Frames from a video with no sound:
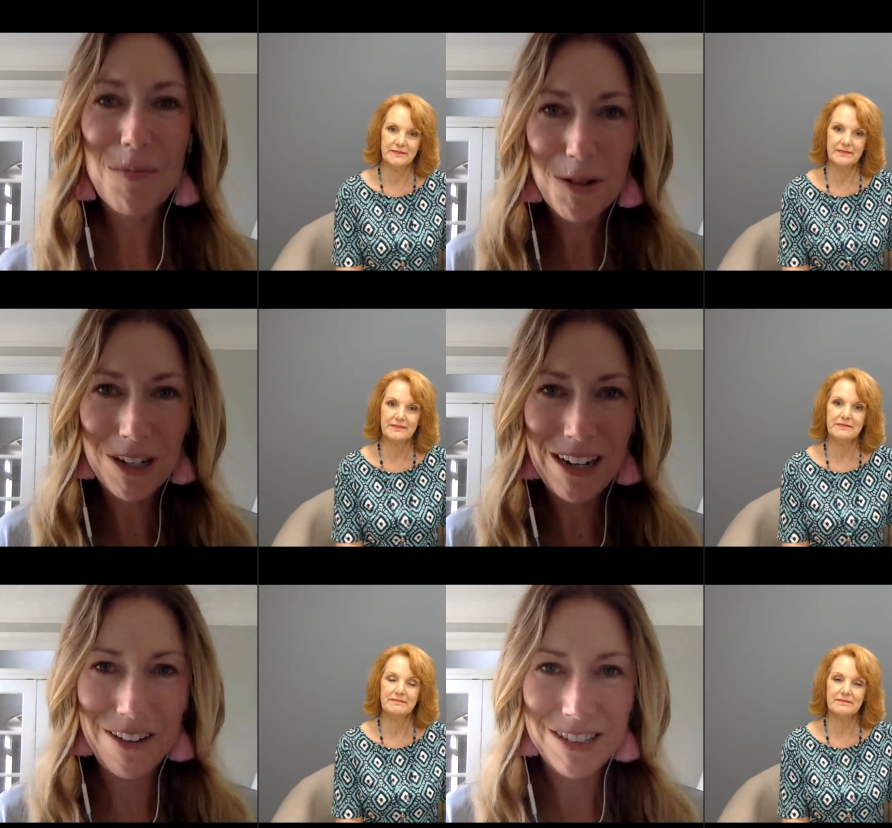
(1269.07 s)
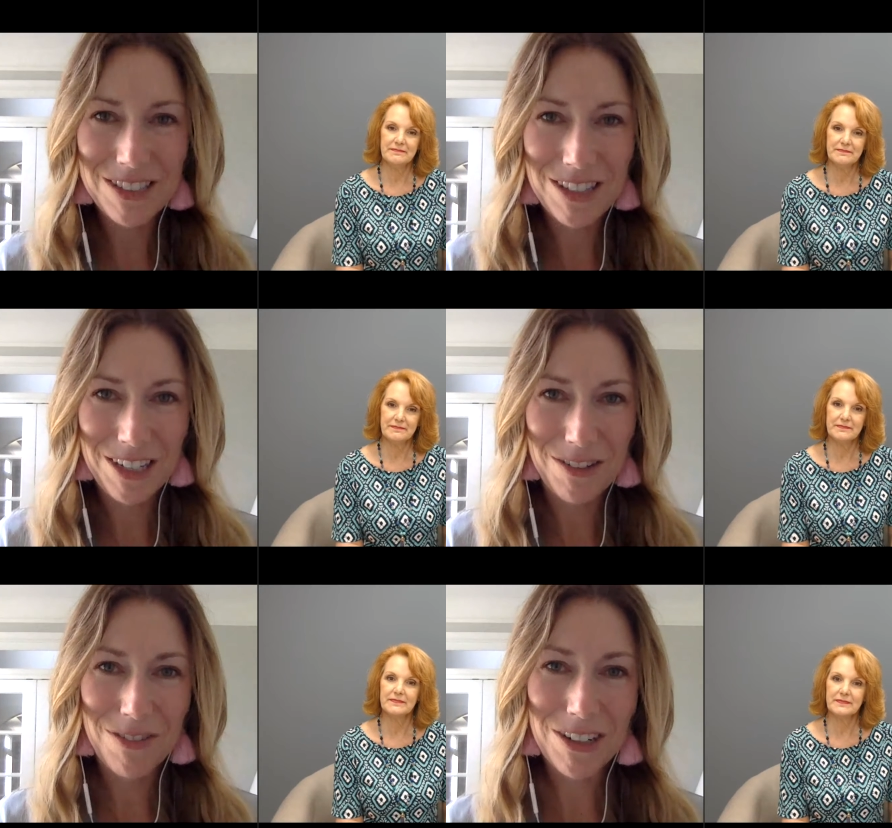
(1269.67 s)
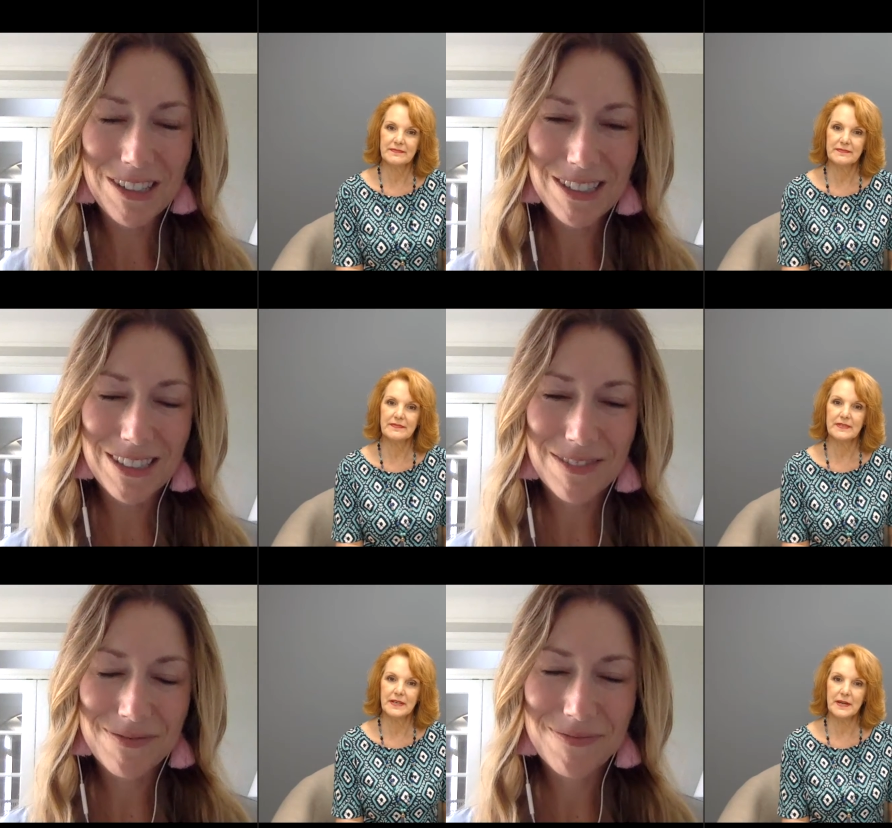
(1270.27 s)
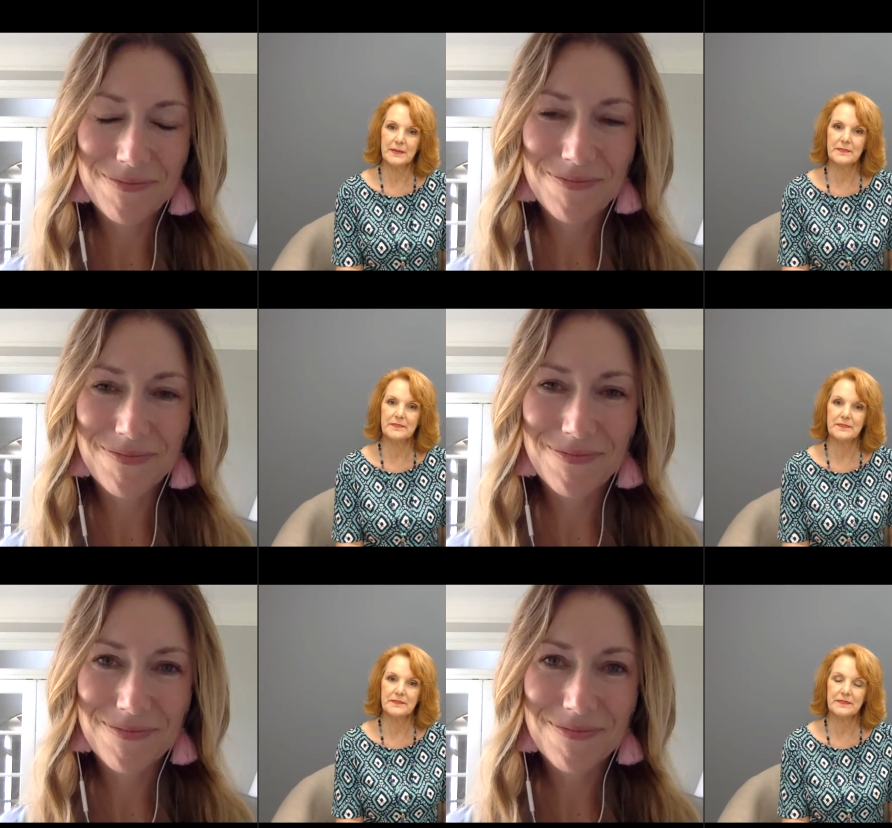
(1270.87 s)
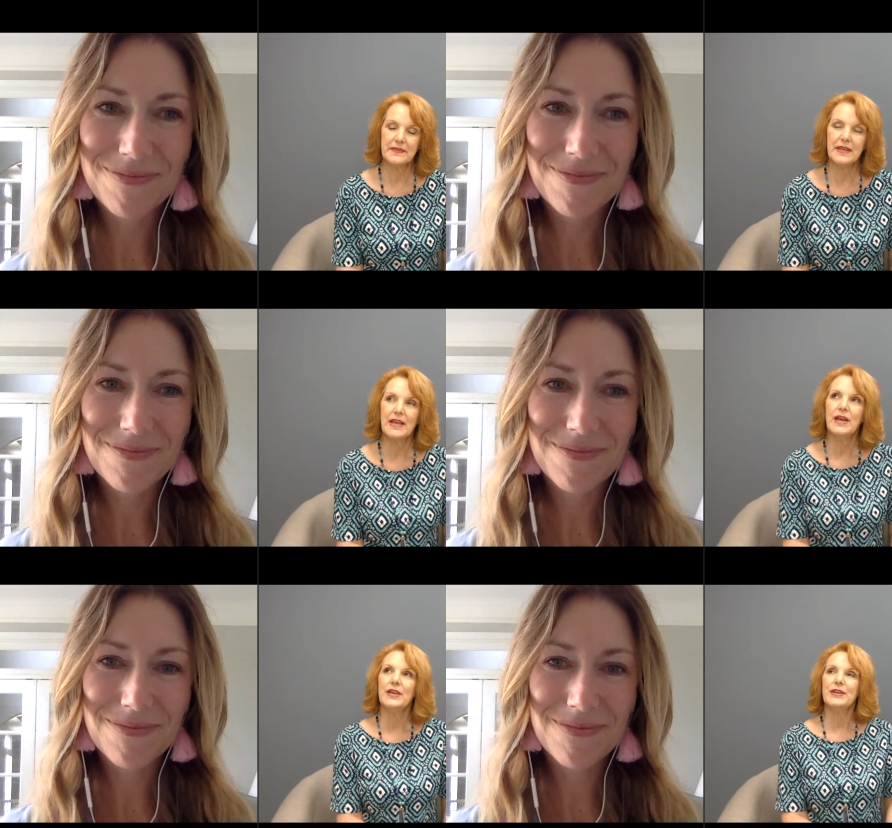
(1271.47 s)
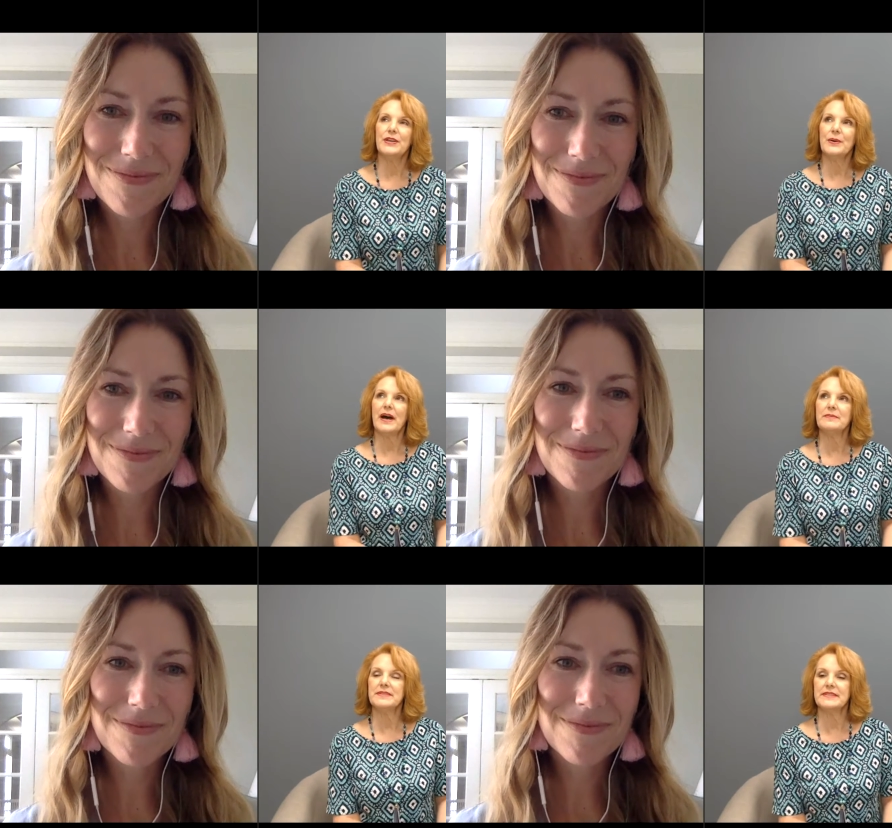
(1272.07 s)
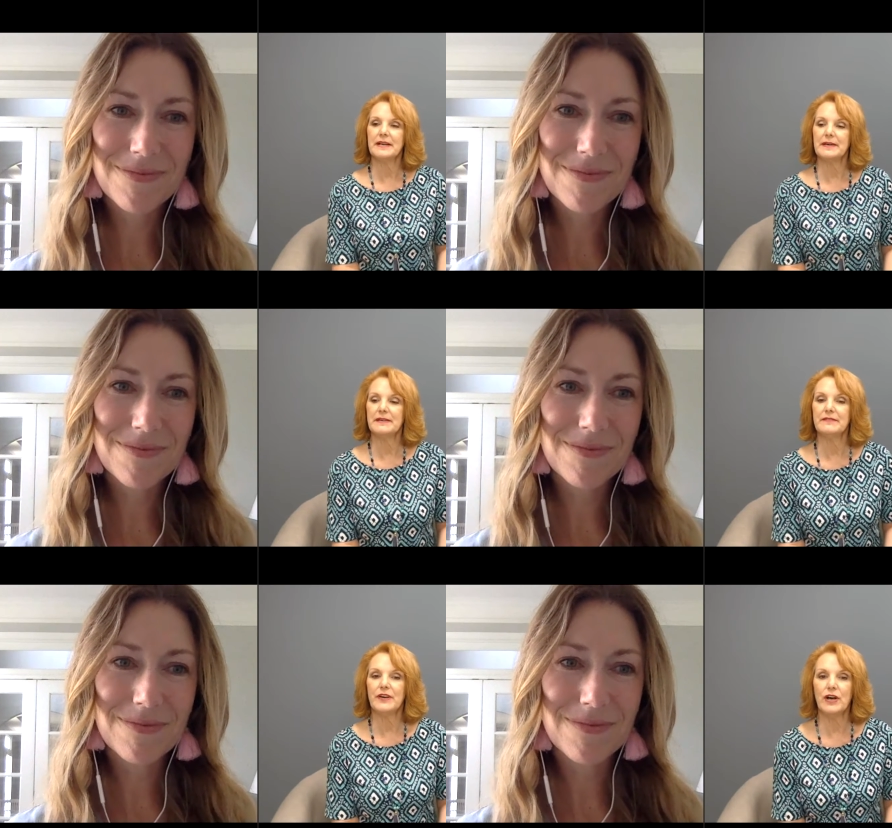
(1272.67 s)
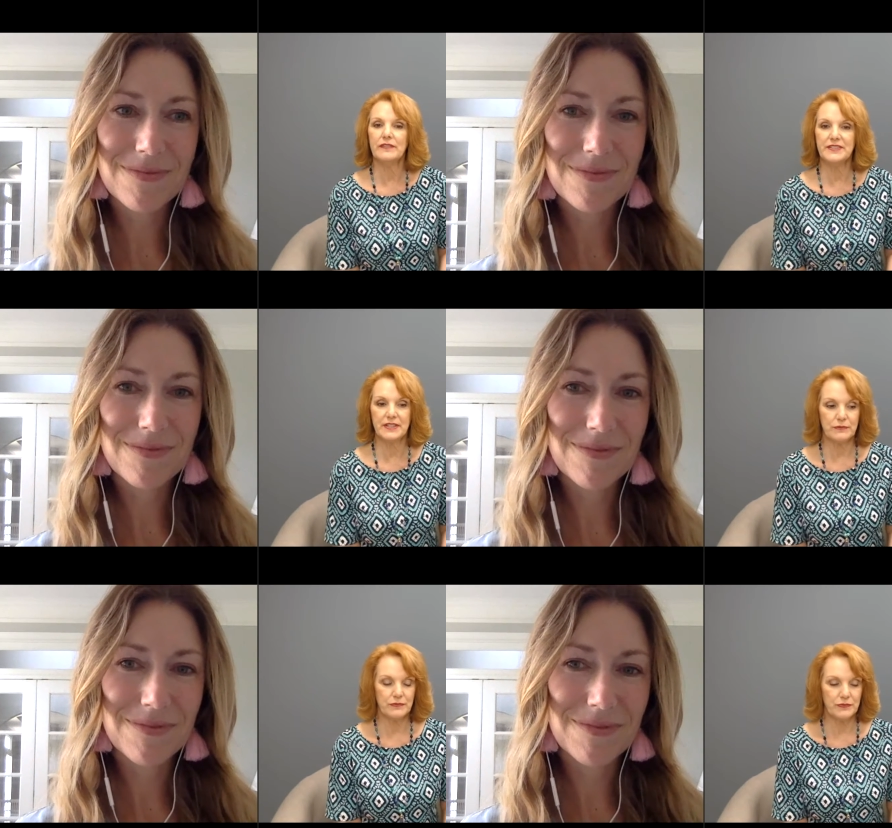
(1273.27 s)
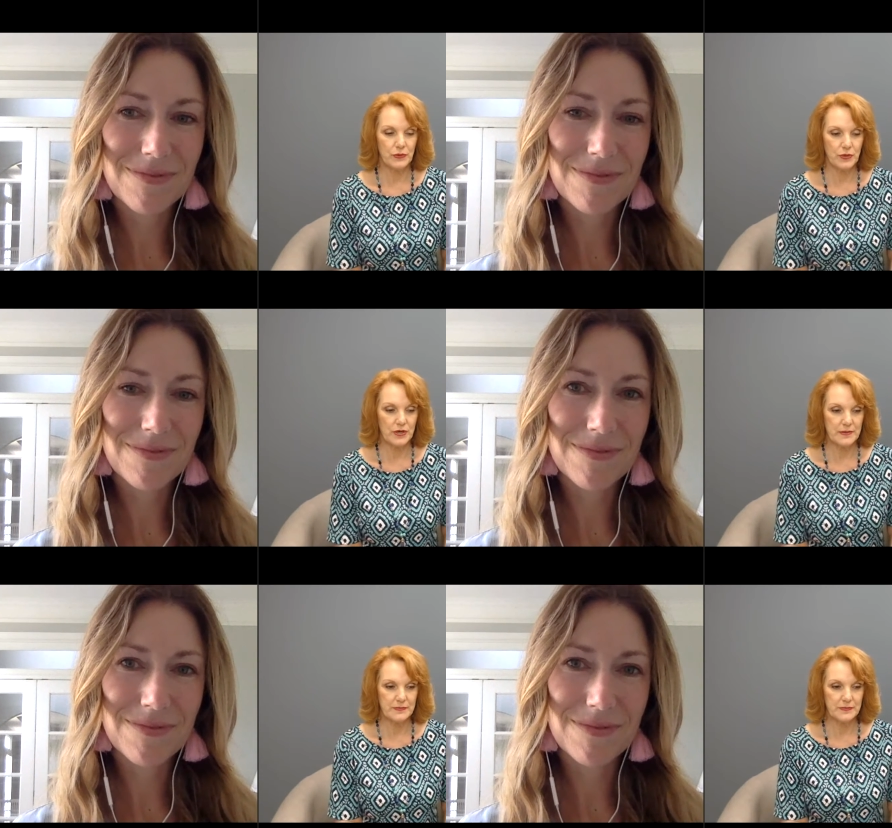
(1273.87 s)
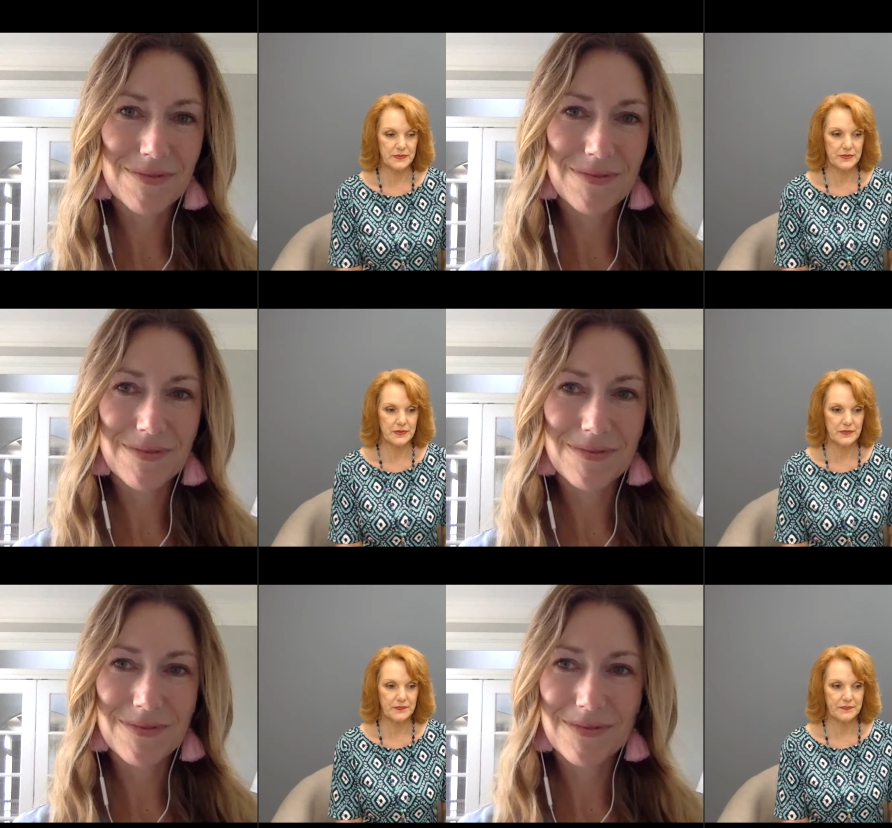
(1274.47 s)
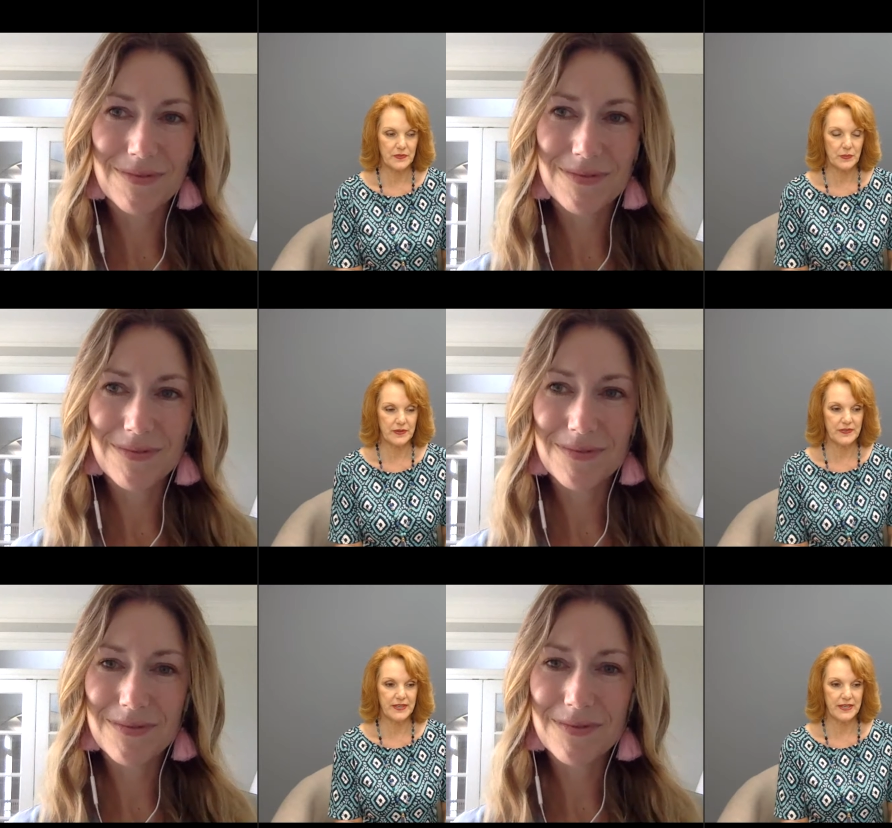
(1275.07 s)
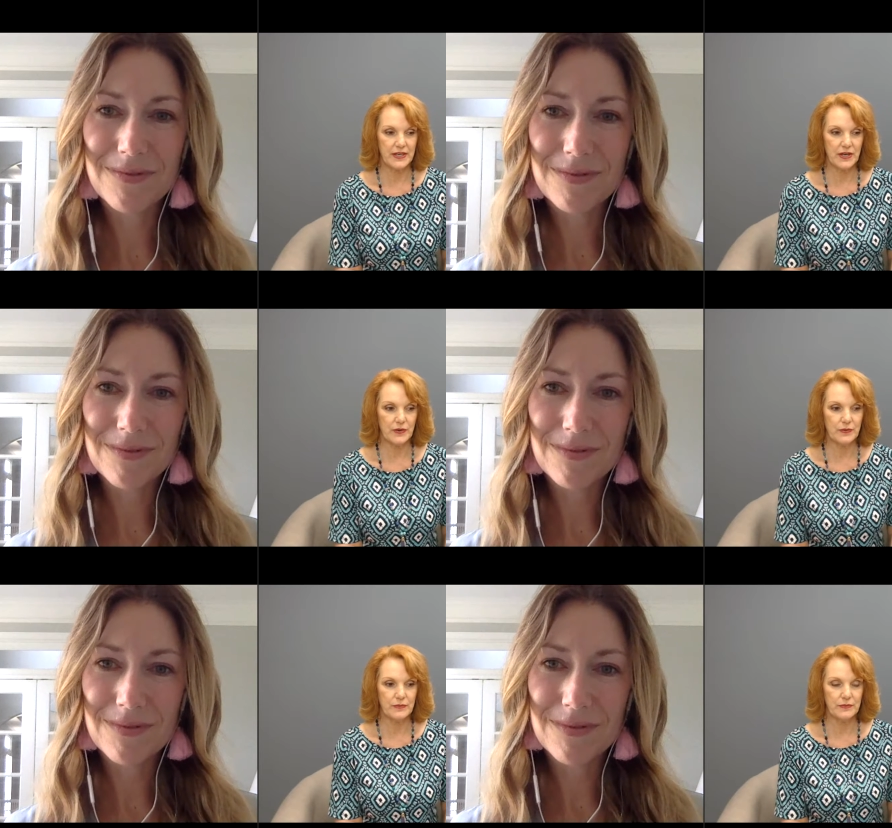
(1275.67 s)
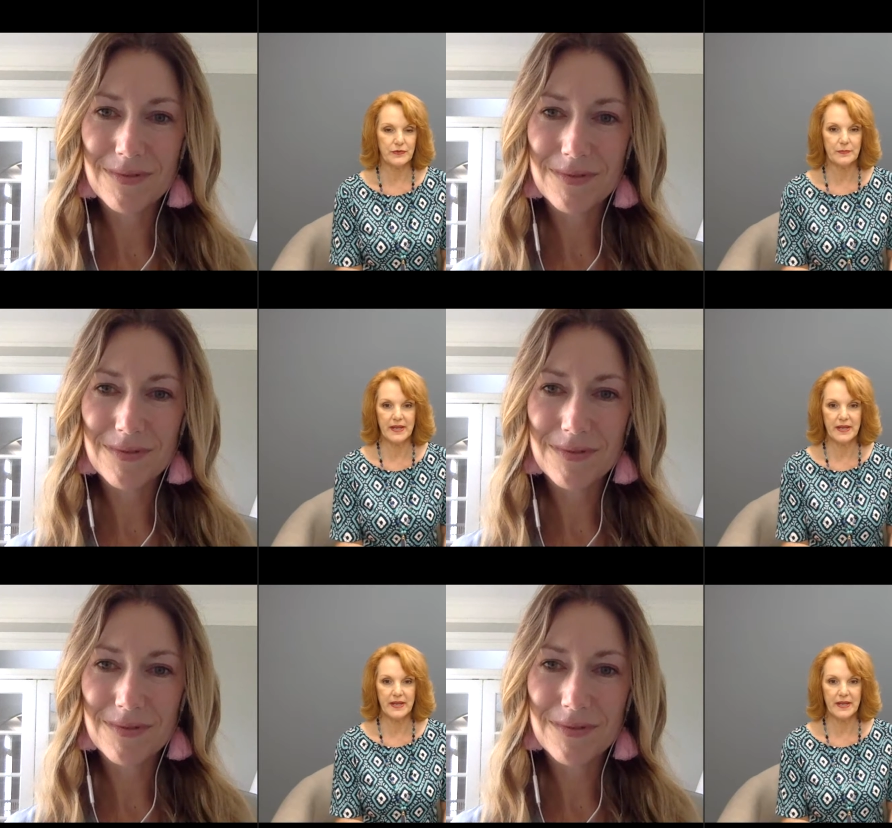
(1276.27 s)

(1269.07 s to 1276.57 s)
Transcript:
Speaker 1: and put it out into the universe.
Speaker 2: Yeah. You know, I was uh, involved in forums with EO for